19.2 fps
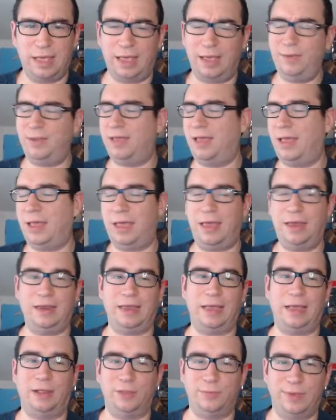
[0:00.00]

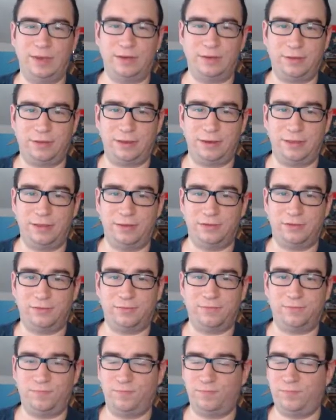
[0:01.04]
any element is
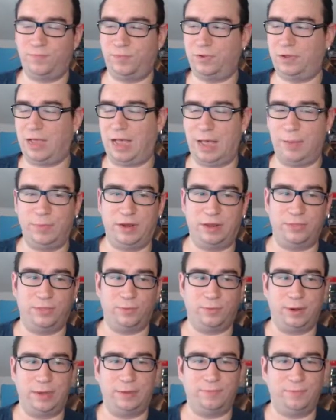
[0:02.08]
common in
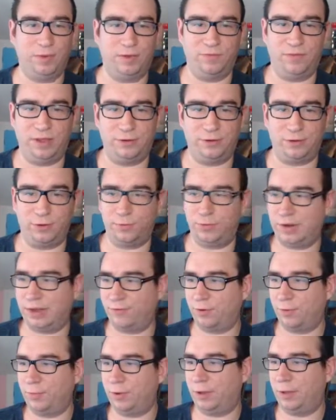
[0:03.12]
the right event or
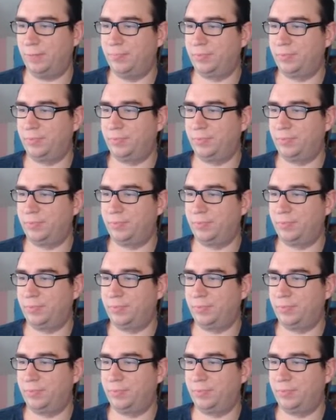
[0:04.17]
whatever, but